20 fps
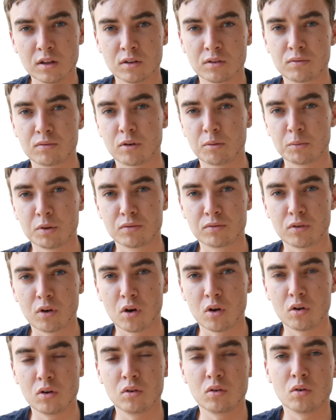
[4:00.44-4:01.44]
from the
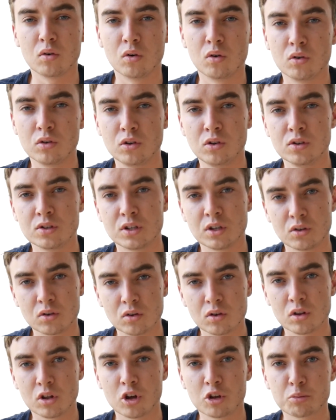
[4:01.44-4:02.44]
phone or using
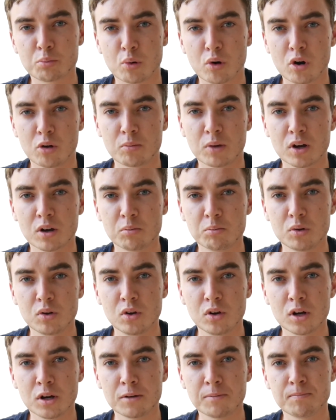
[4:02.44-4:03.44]
Google Earth Pro on my
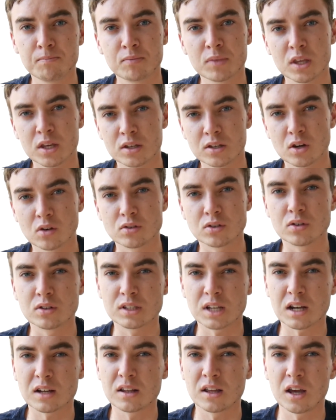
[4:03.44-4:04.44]
computer. It tells you
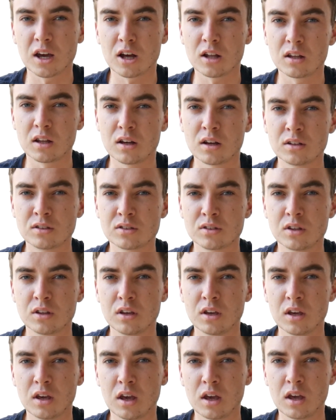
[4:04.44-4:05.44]
exactly how large
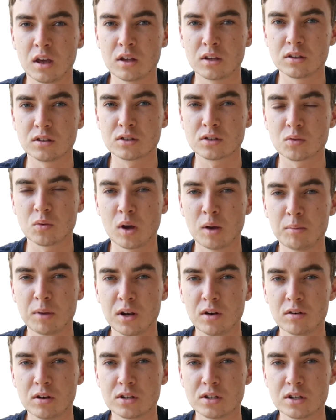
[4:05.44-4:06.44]
the square
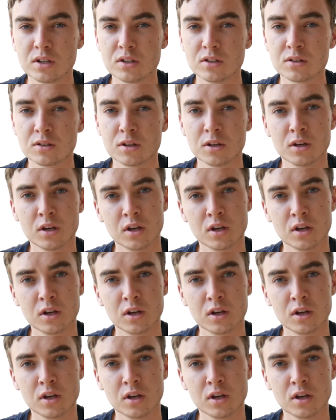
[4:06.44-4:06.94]
meterage is.